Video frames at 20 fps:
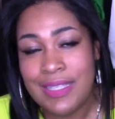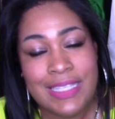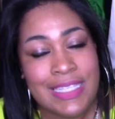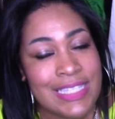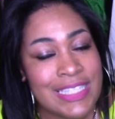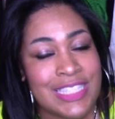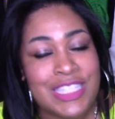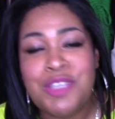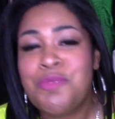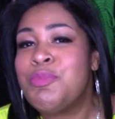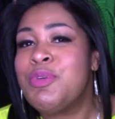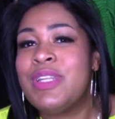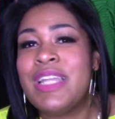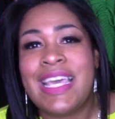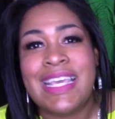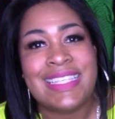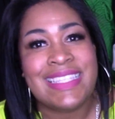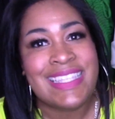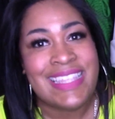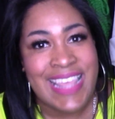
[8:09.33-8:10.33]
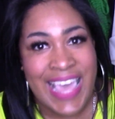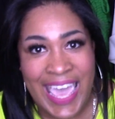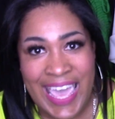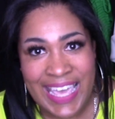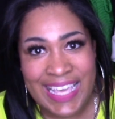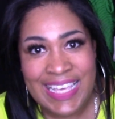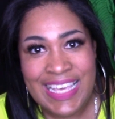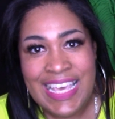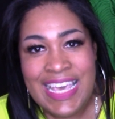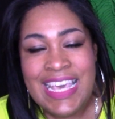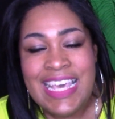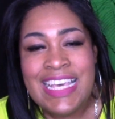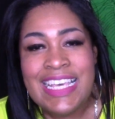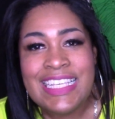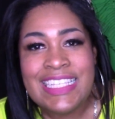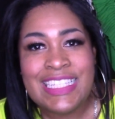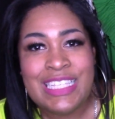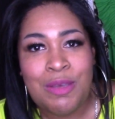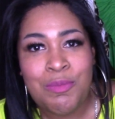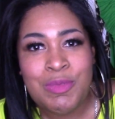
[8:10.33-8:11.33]
Simple as that.
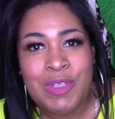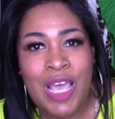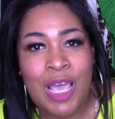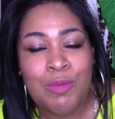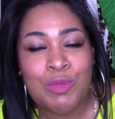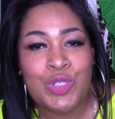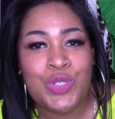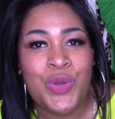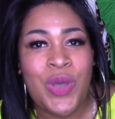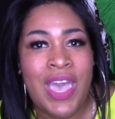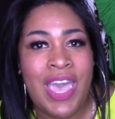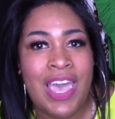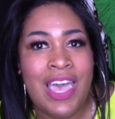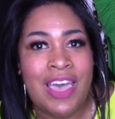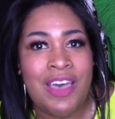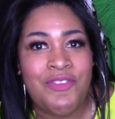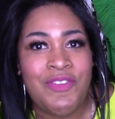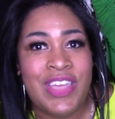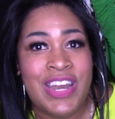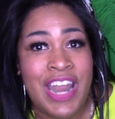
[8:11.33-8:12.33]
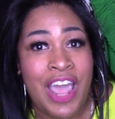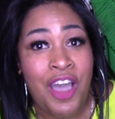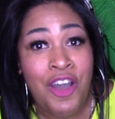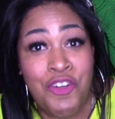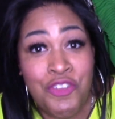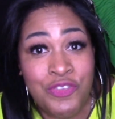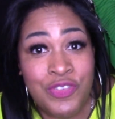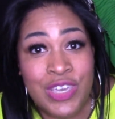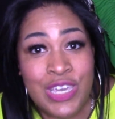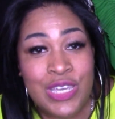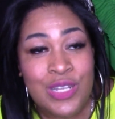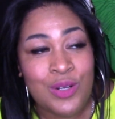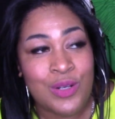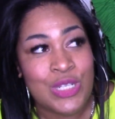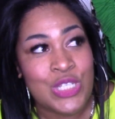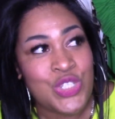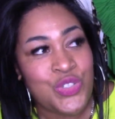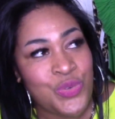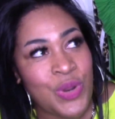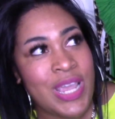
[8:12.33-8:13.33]
Sometimes you'll have an outfit or
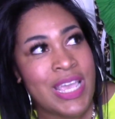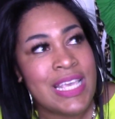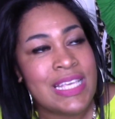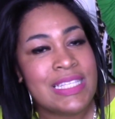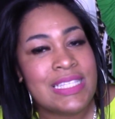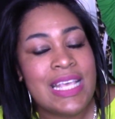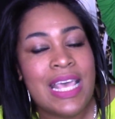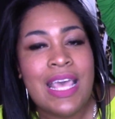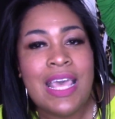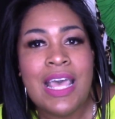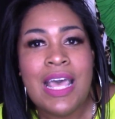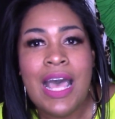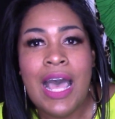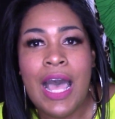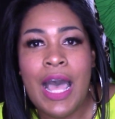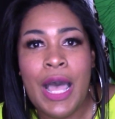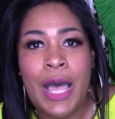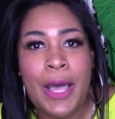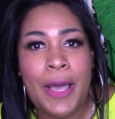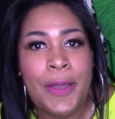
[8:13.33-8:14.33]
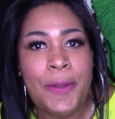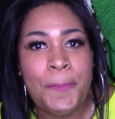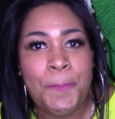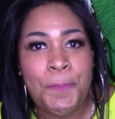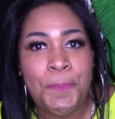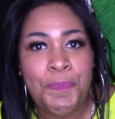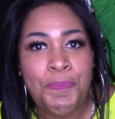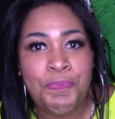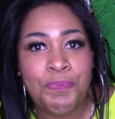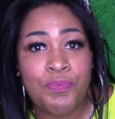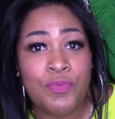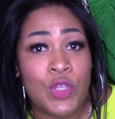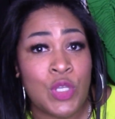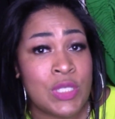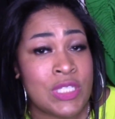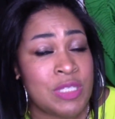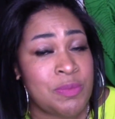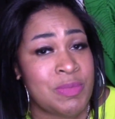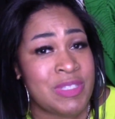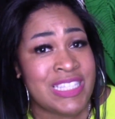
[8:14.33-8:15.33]
a dress or
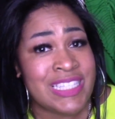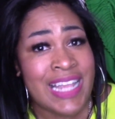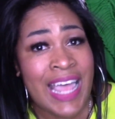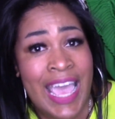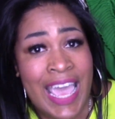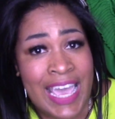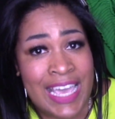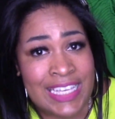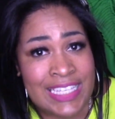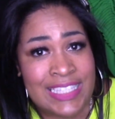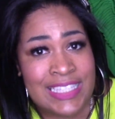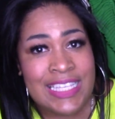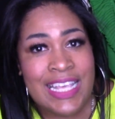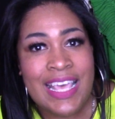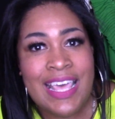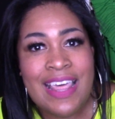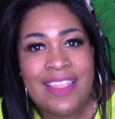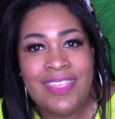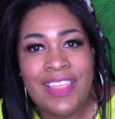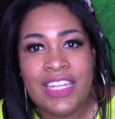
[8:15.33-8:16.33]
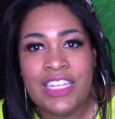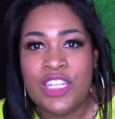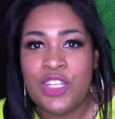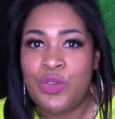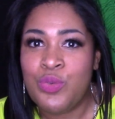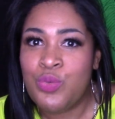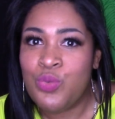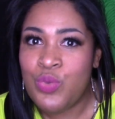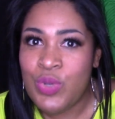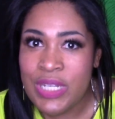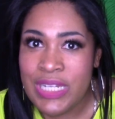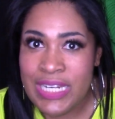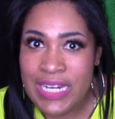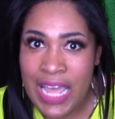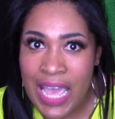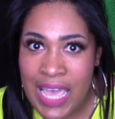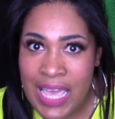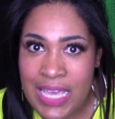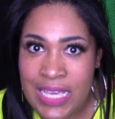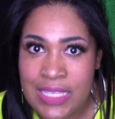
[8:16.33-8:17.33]
some slacks that look really
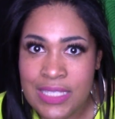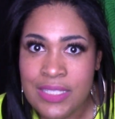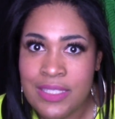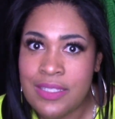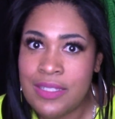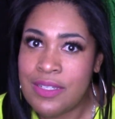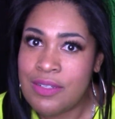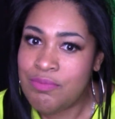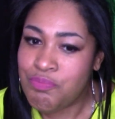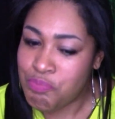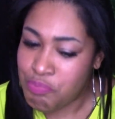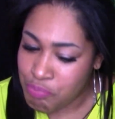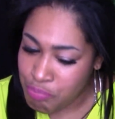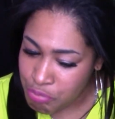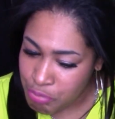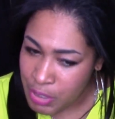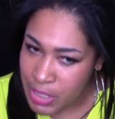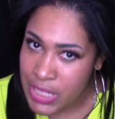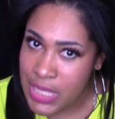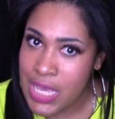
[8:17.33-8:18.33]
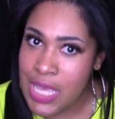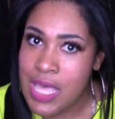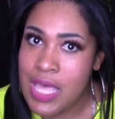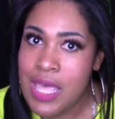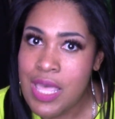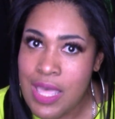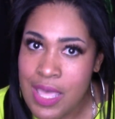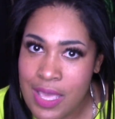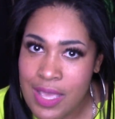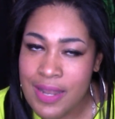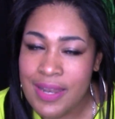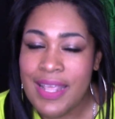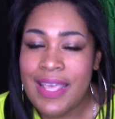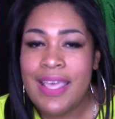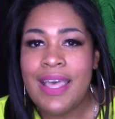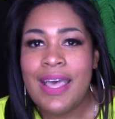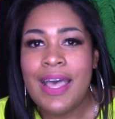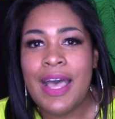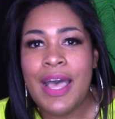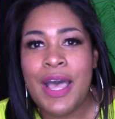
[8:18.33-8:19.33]
nice, look pretty good,
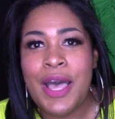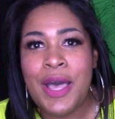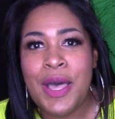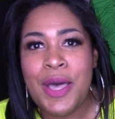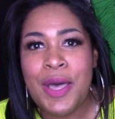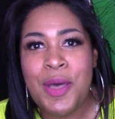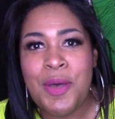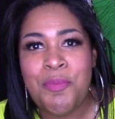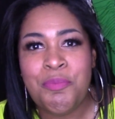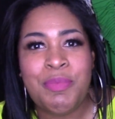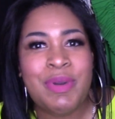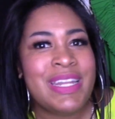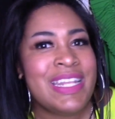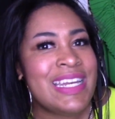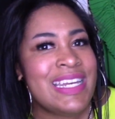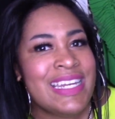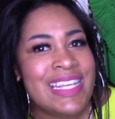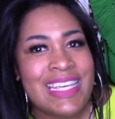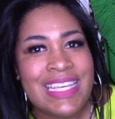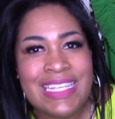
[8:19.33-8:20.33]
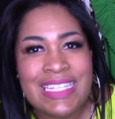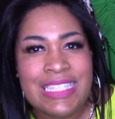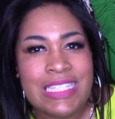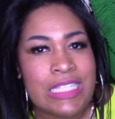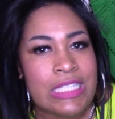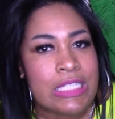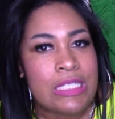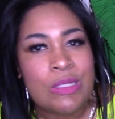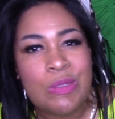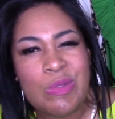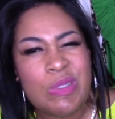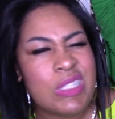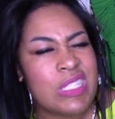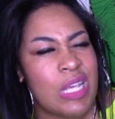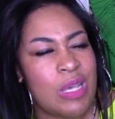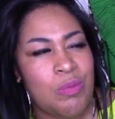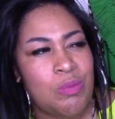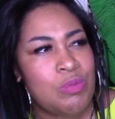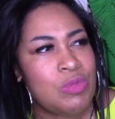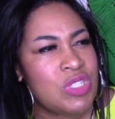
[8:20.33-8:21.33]
but it needs a little
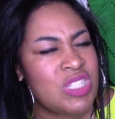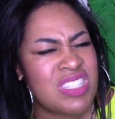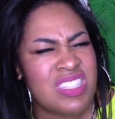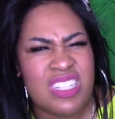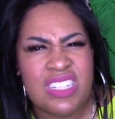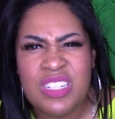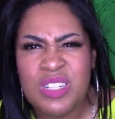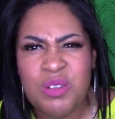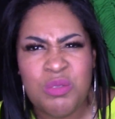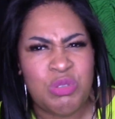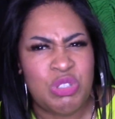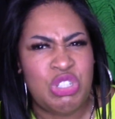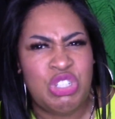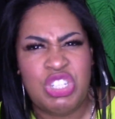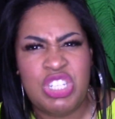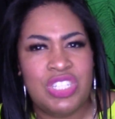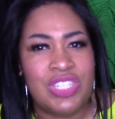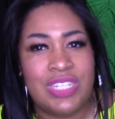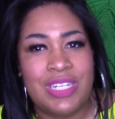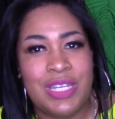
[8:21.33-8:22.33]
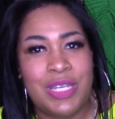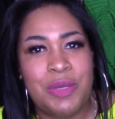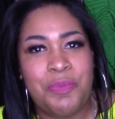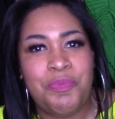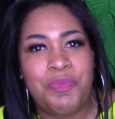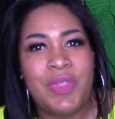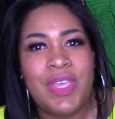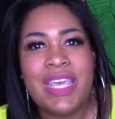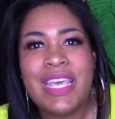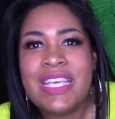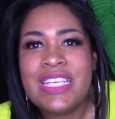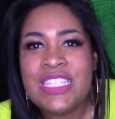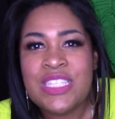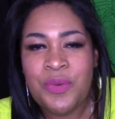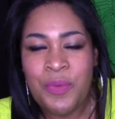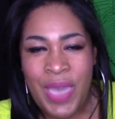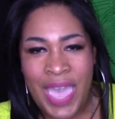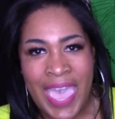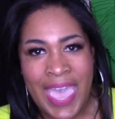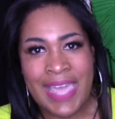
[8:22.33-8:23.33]
something, just a little zhuzhing up.
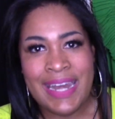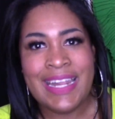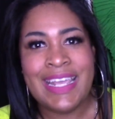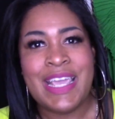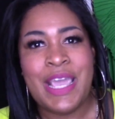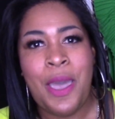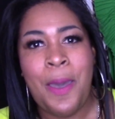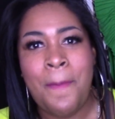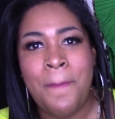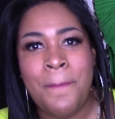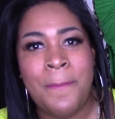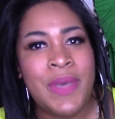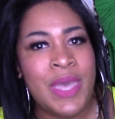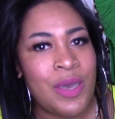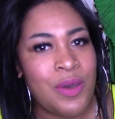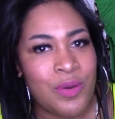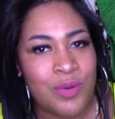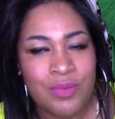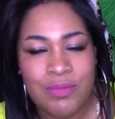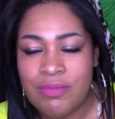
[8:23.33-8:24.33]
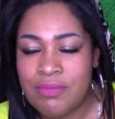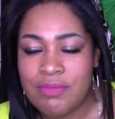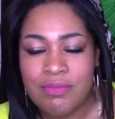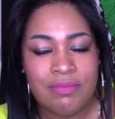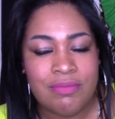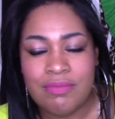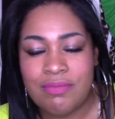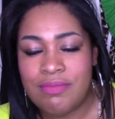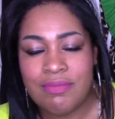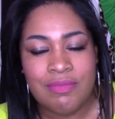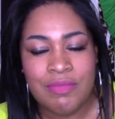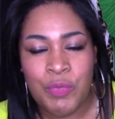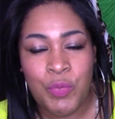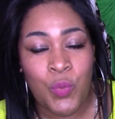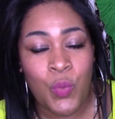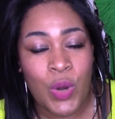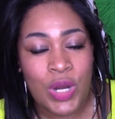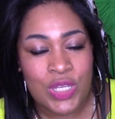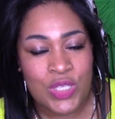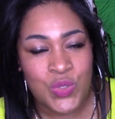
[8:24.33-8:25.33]
So adding a belt
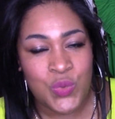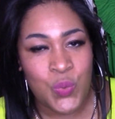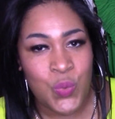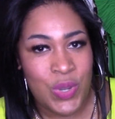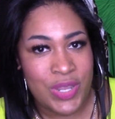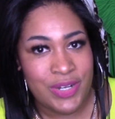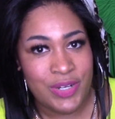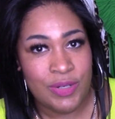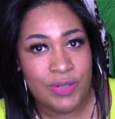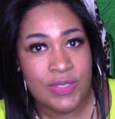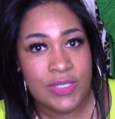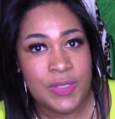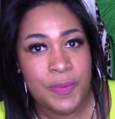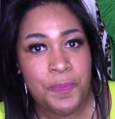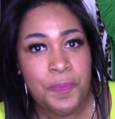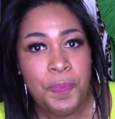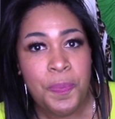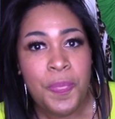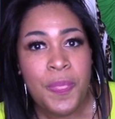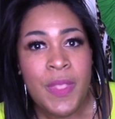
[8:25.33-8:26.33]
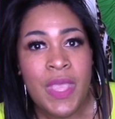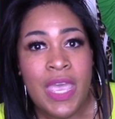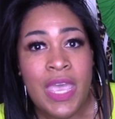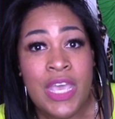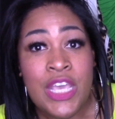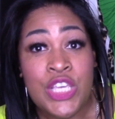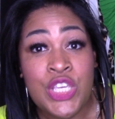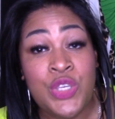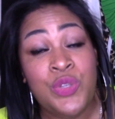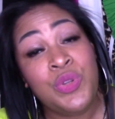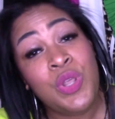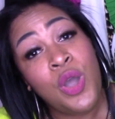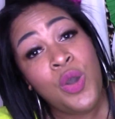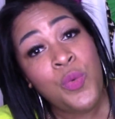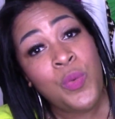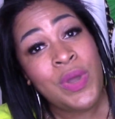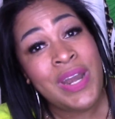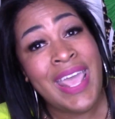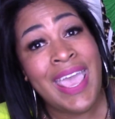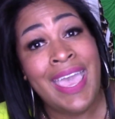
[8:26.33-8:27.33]
works wonders. You don't
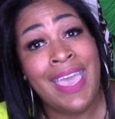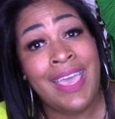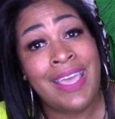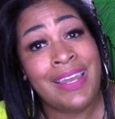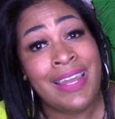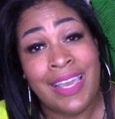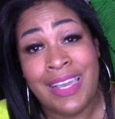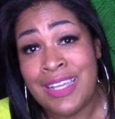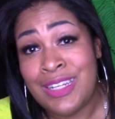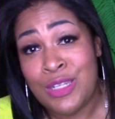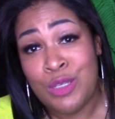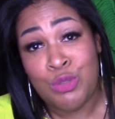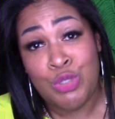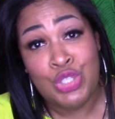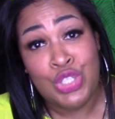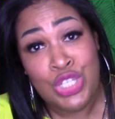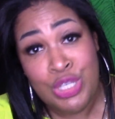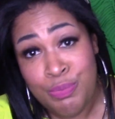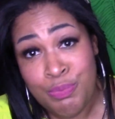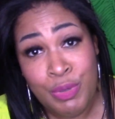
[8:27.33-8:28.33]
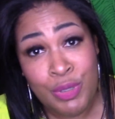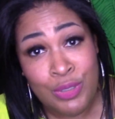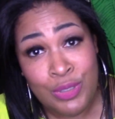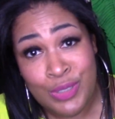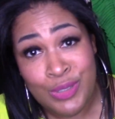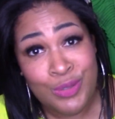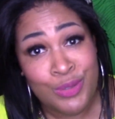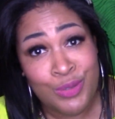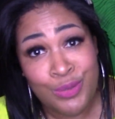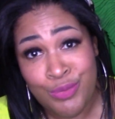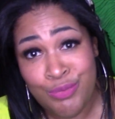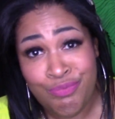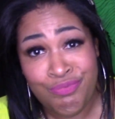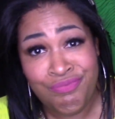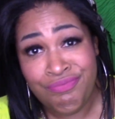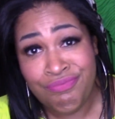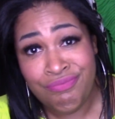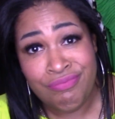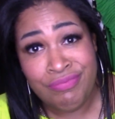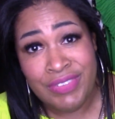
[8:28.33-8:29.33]
want to add like a little cheapo little
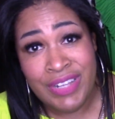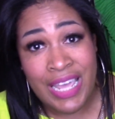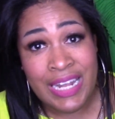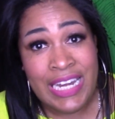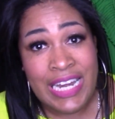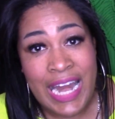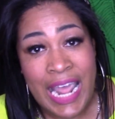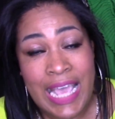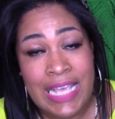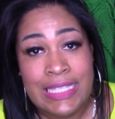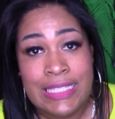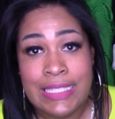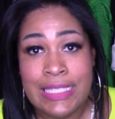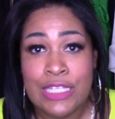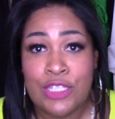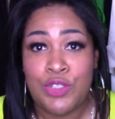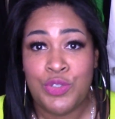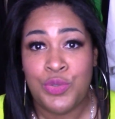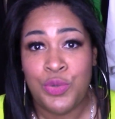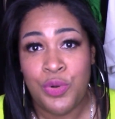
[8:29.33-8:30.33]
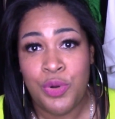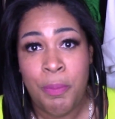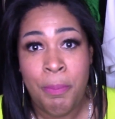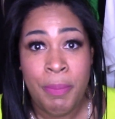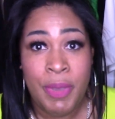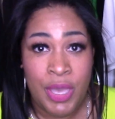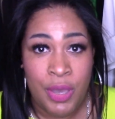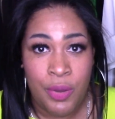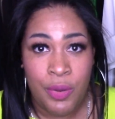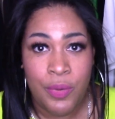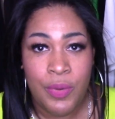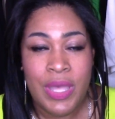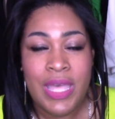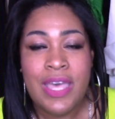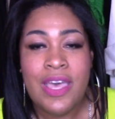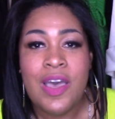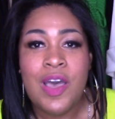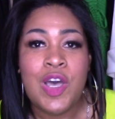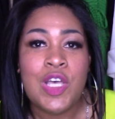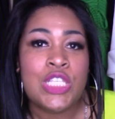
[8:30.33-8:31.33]
99-cent store belt.
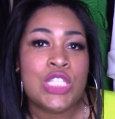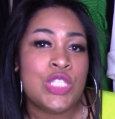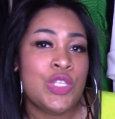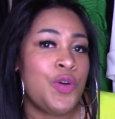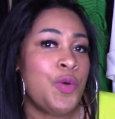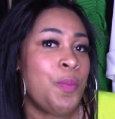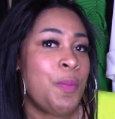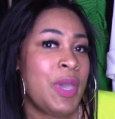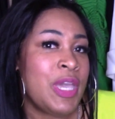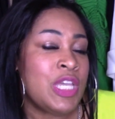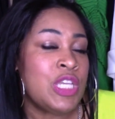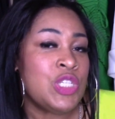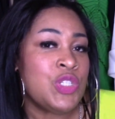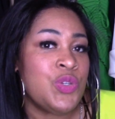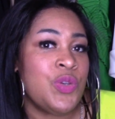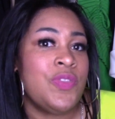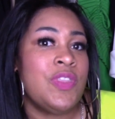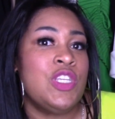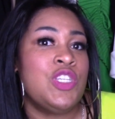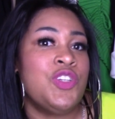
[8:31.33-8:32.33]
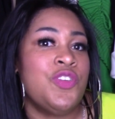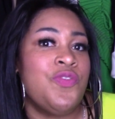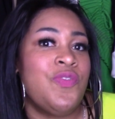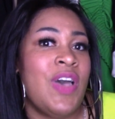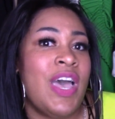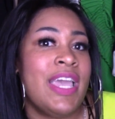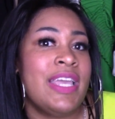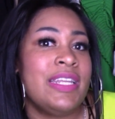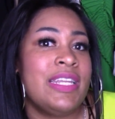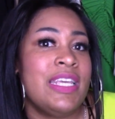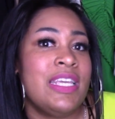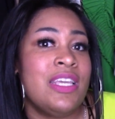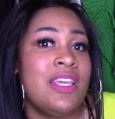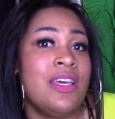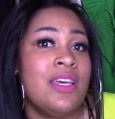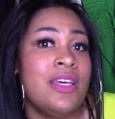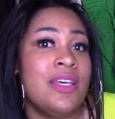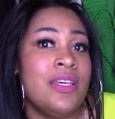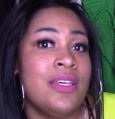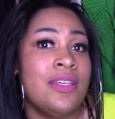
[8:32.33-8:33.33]
So making sure that you're finding
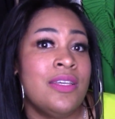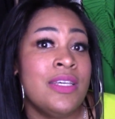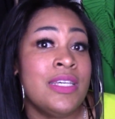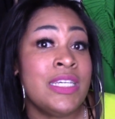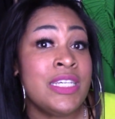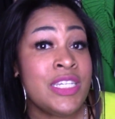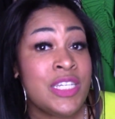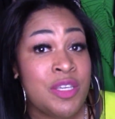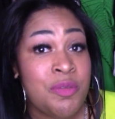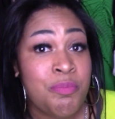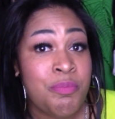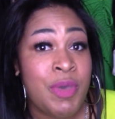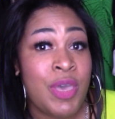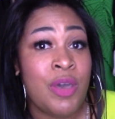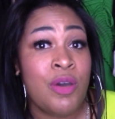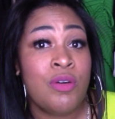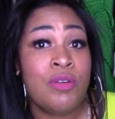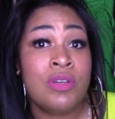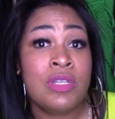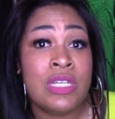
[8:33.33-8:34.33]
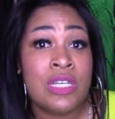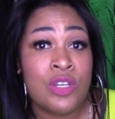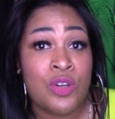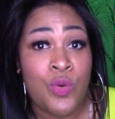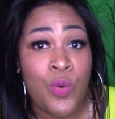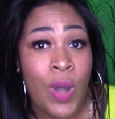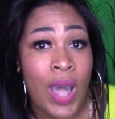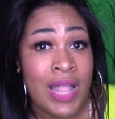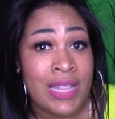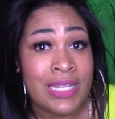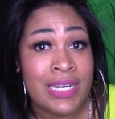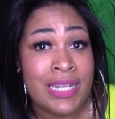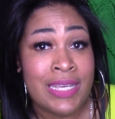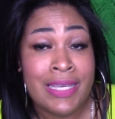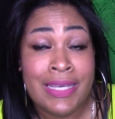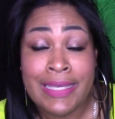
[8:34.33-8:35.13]
a good belt, good quality.